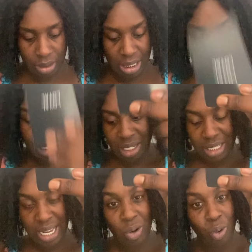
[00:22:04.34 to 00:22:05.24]
These
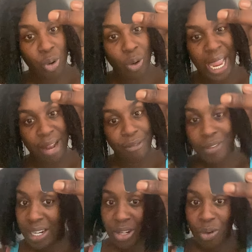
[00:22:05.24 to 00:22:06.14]
niggas ain't loyal at
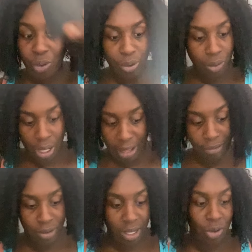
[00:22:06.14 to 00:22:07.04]
fucking oil.
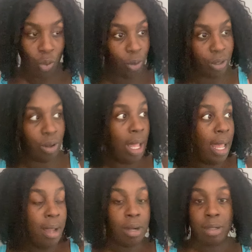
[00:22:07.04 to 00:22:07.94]
At fucking oil.
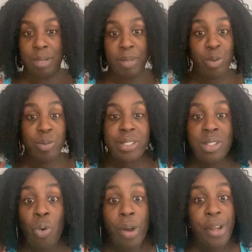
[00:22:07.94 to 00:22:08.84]
Could be using
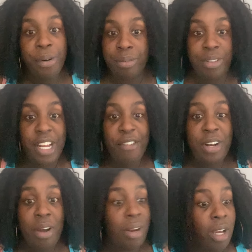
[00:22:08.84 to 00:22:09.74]
oil. You never
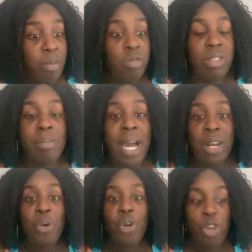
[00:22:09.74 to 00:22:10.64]
know. They could use some kind
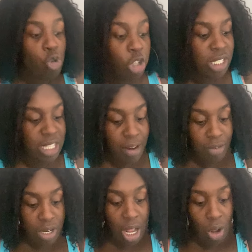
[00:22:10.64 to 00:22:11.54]
of oil. You just
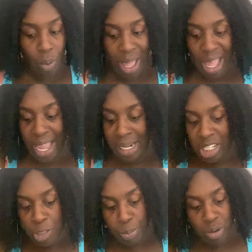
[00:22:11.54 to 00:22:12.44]
never know. And
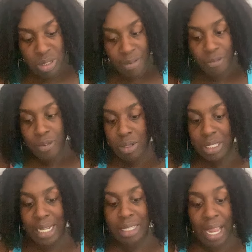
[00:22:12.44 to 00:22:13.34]
this person feels
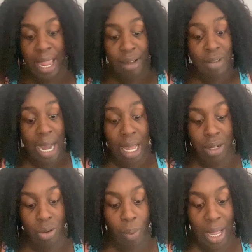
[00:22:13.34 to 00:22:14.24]
like they have
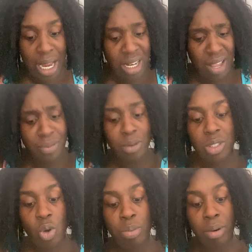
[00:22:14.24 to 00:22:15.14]
gotten away. They feel
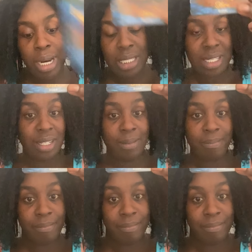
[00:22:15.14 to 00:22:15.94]
so brazen.